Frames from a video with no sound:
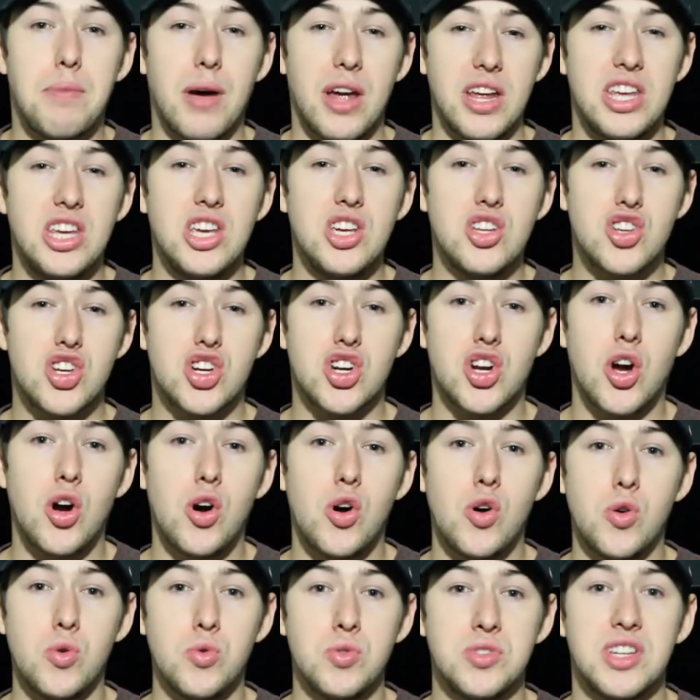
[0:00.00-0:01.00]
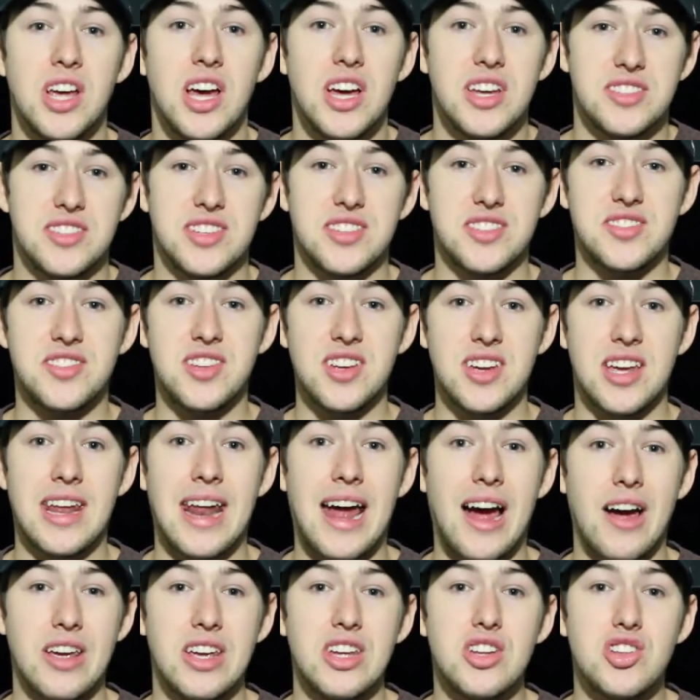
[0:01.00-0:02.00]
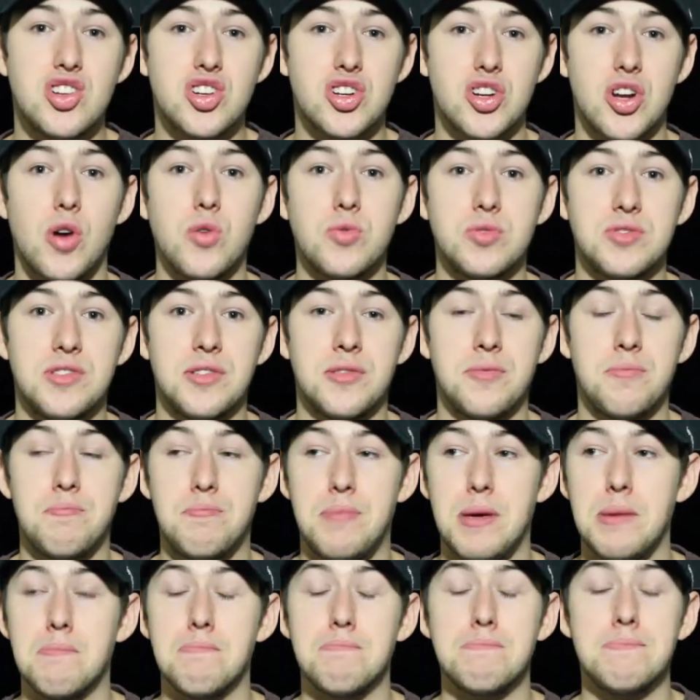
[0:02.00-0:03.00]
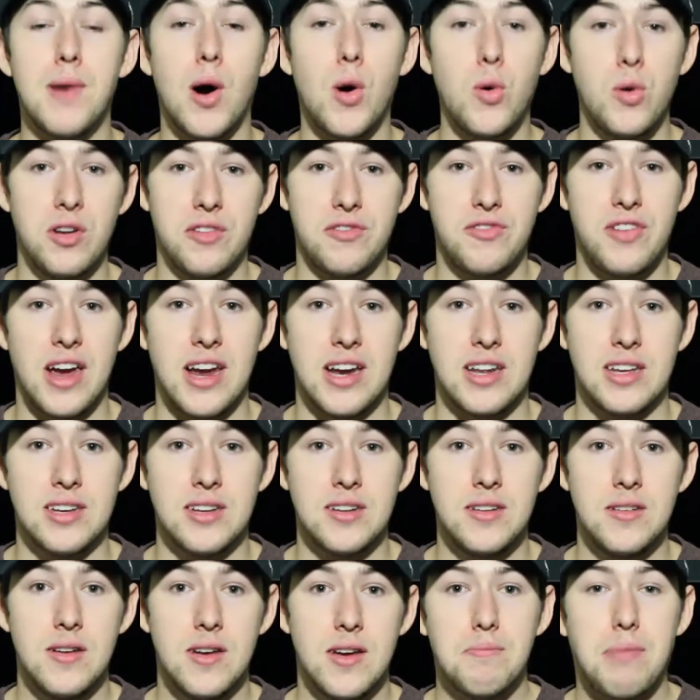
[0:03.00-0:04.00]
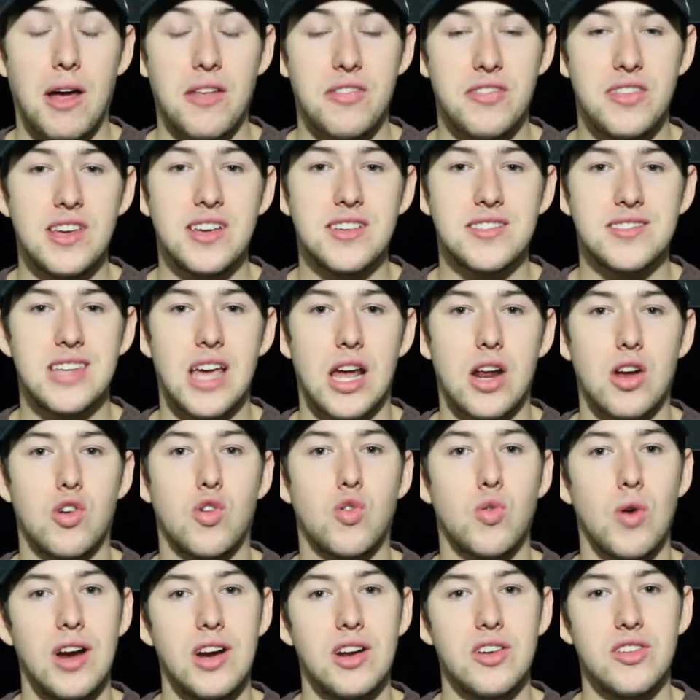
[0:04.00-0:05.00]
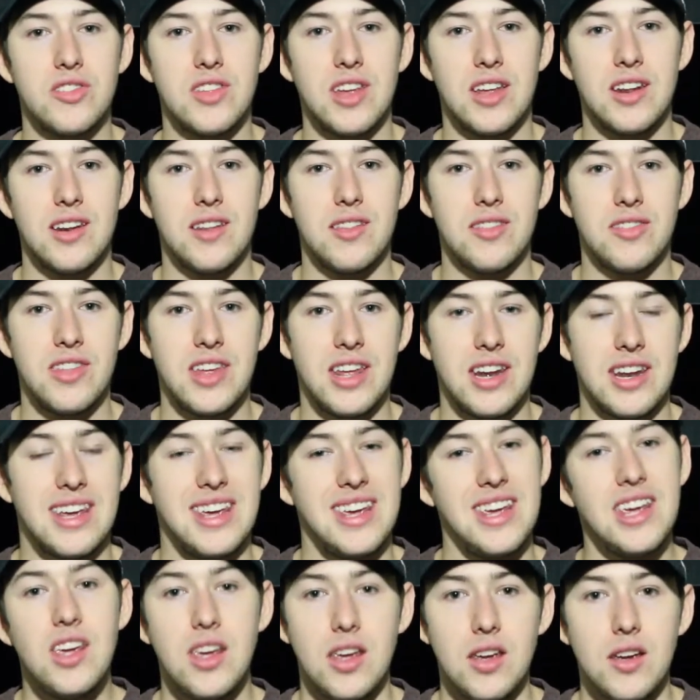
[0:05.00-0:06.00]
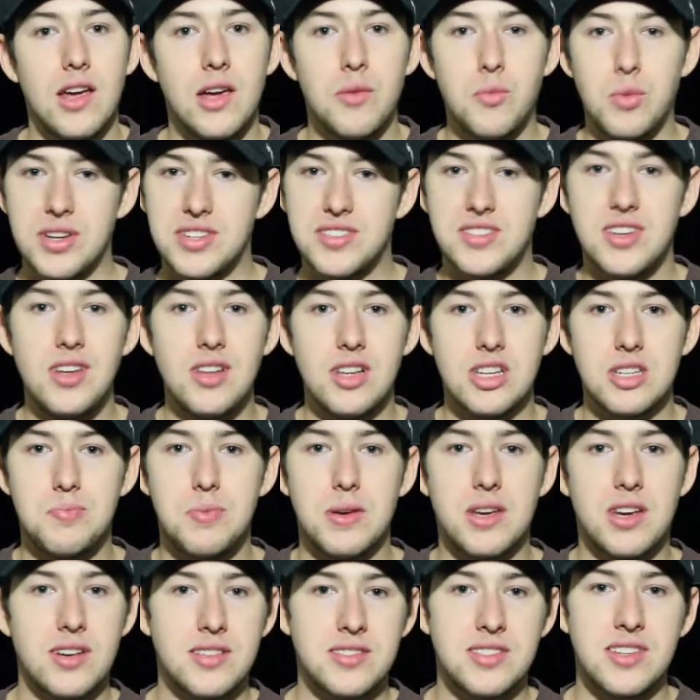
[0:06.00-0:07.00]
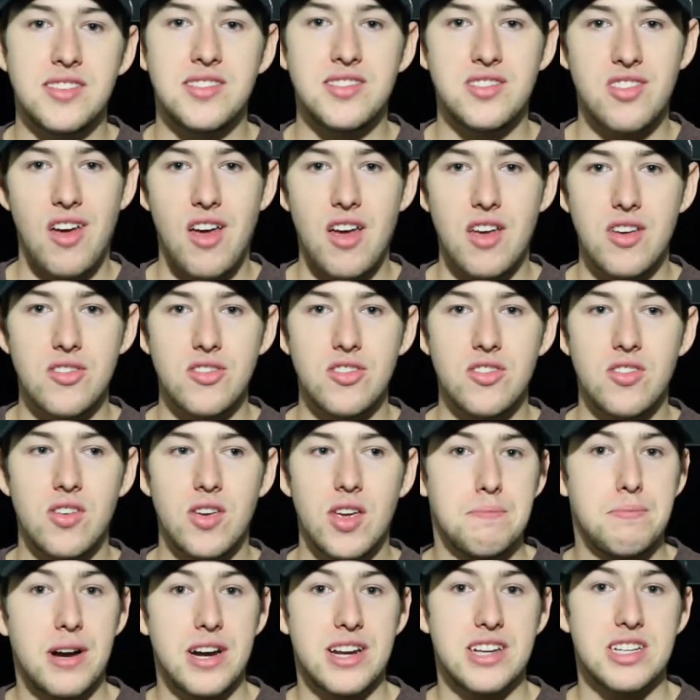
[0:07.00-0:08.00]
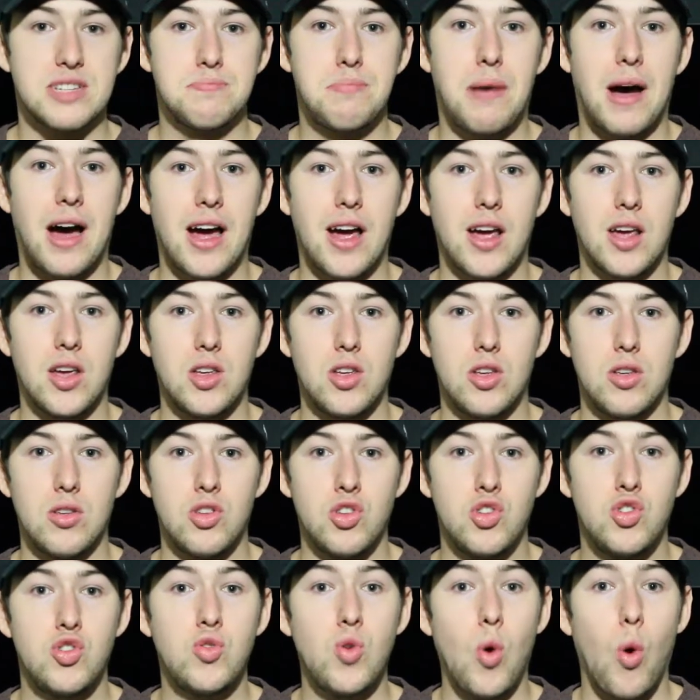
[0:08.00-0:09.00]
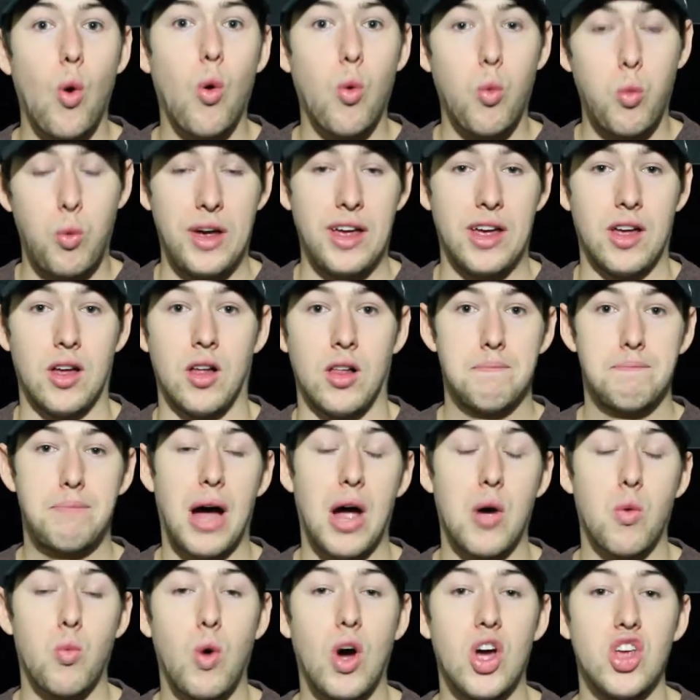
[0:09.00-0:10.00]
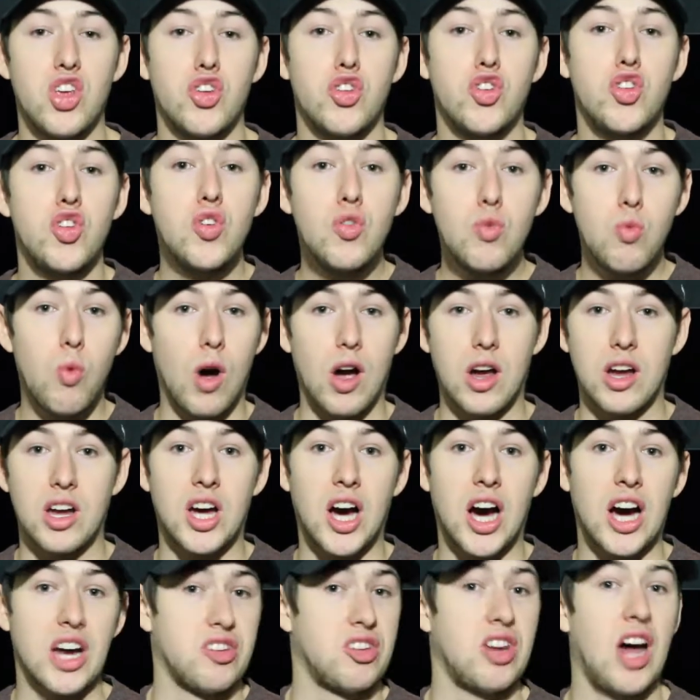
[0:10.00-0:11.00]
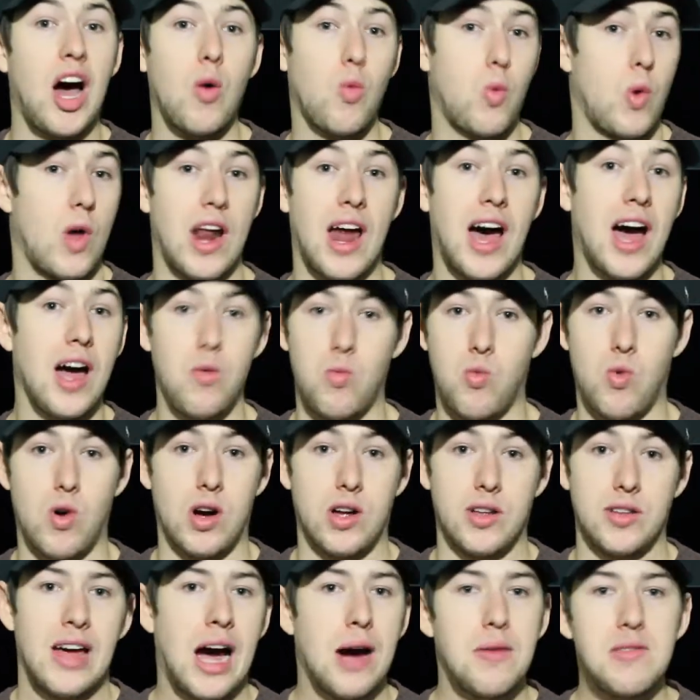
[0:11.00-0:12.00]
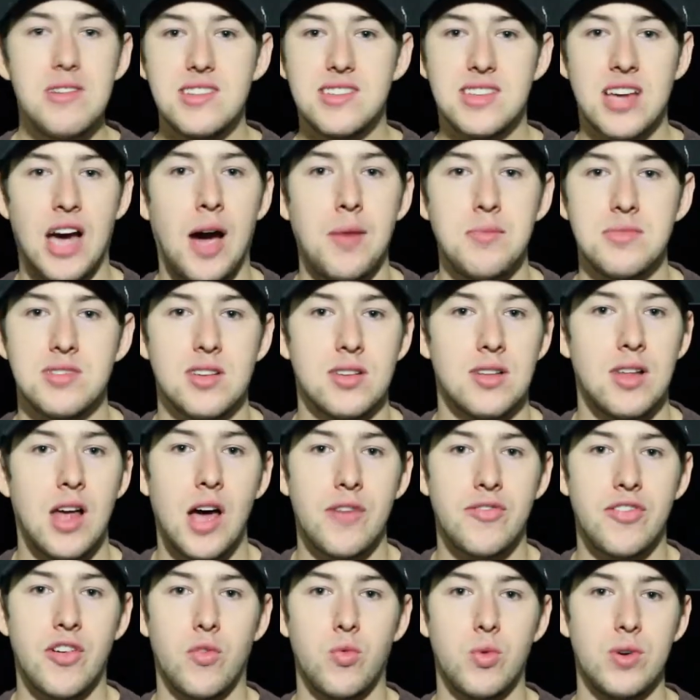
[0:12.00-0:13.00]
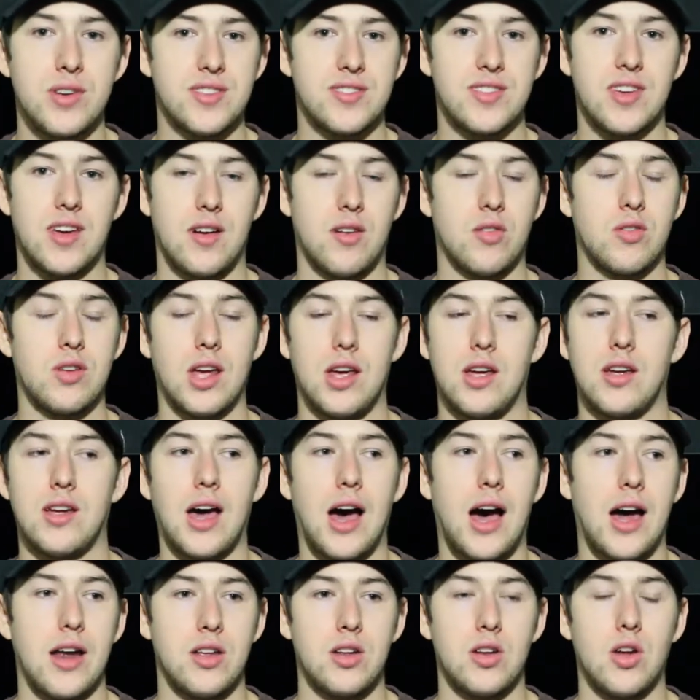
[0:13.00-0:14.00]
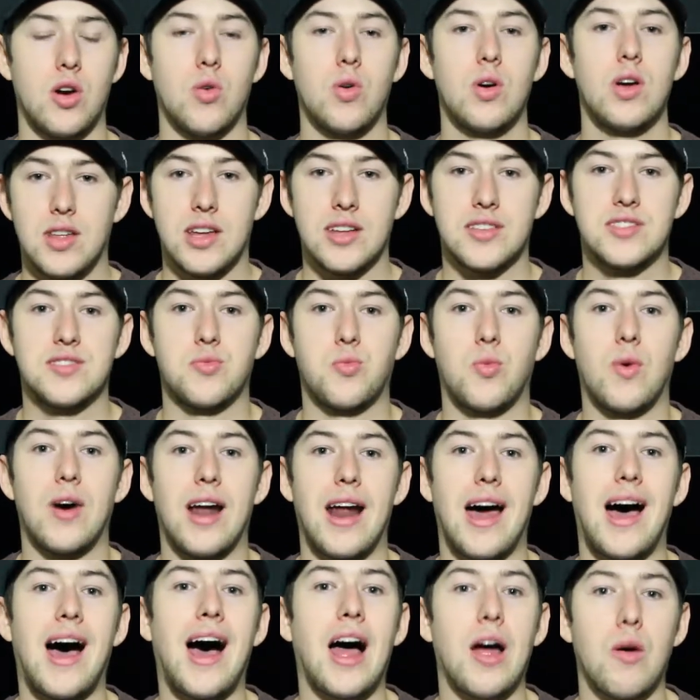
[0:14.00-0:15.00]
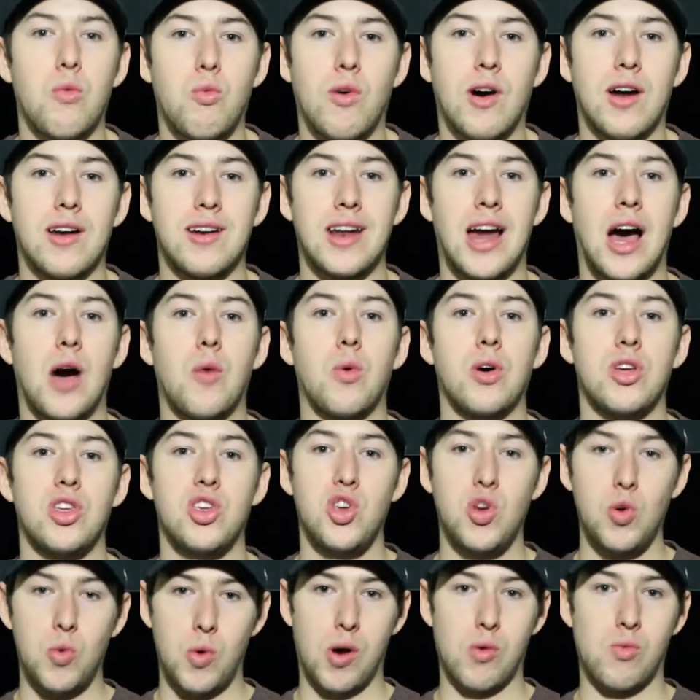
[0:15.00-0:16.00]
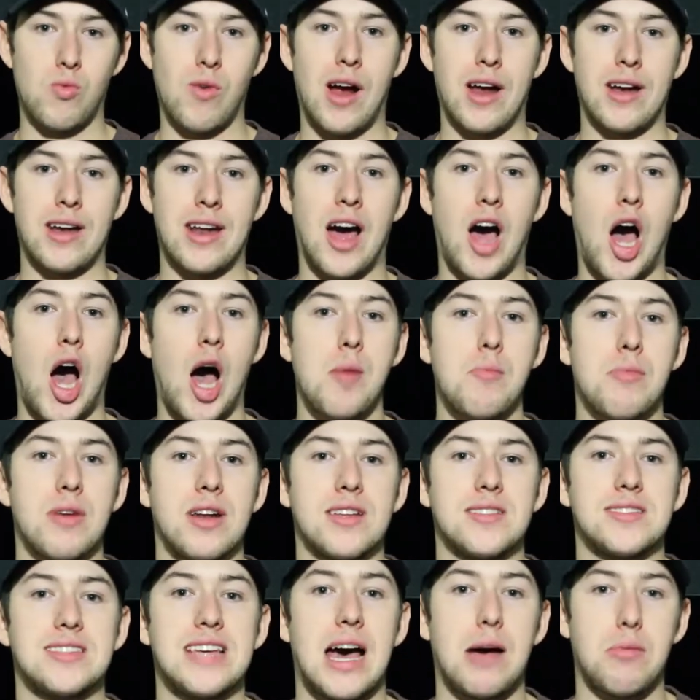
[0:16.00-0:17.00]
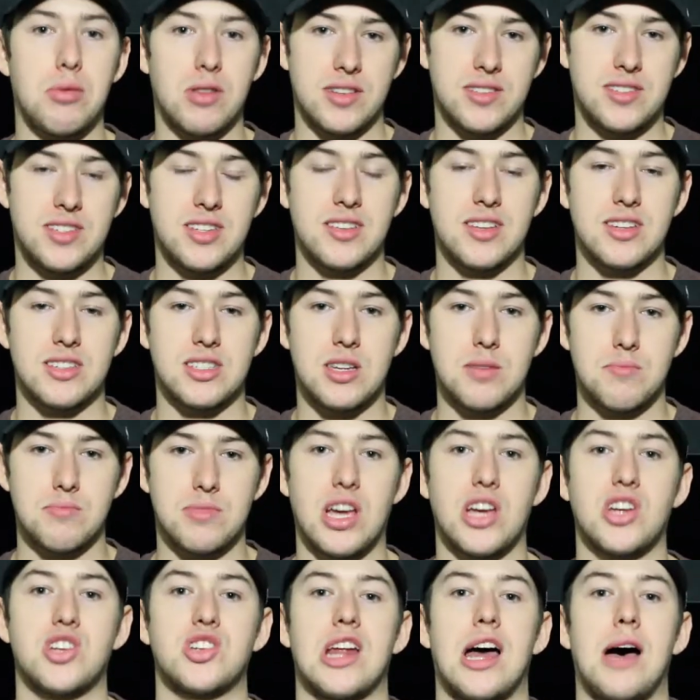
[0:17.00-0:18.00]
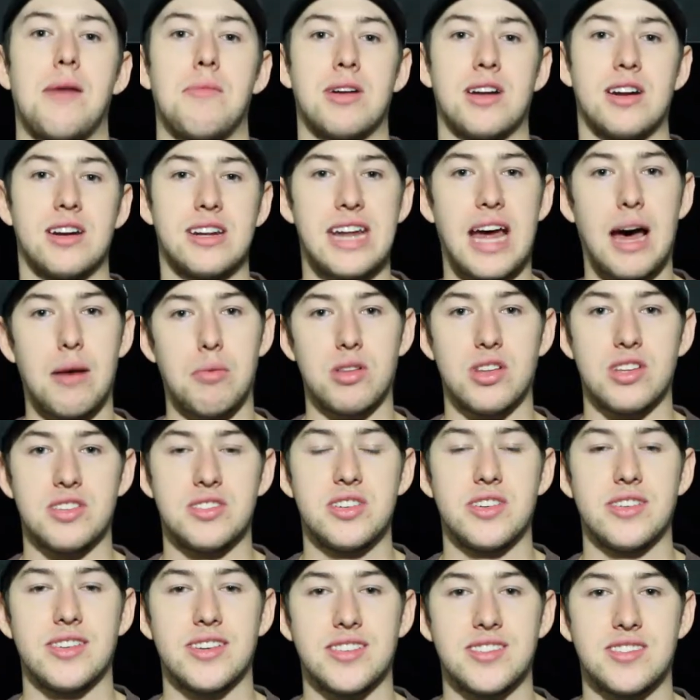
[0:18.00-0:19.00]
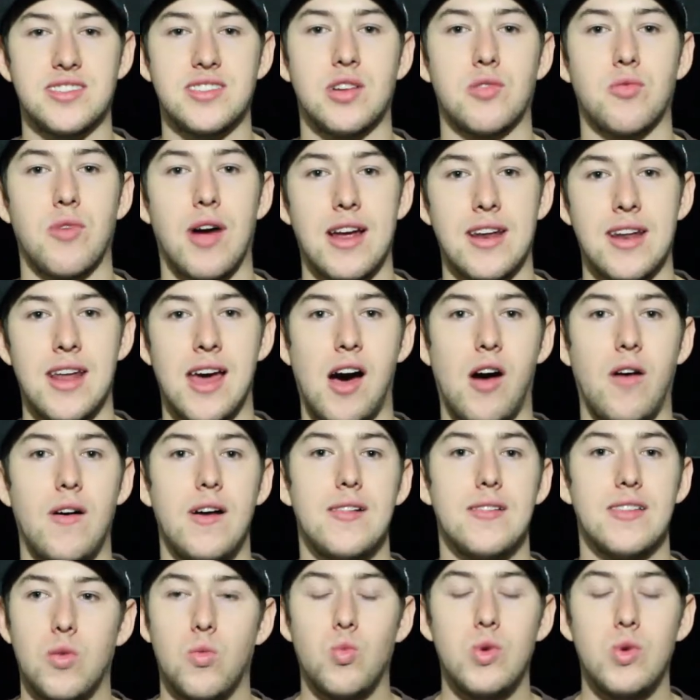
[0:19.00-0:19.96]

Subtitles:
but he chose to stick it out. He chose to be motivated by things that are greater than he. And we see this because he says, but it's by your will, by what you want, God, not what I want. How many times in life have we said, okay, God, it's what I want, not what you want right now. I'm going to dabble into this temptation. I'm going to dabble into this sin right now.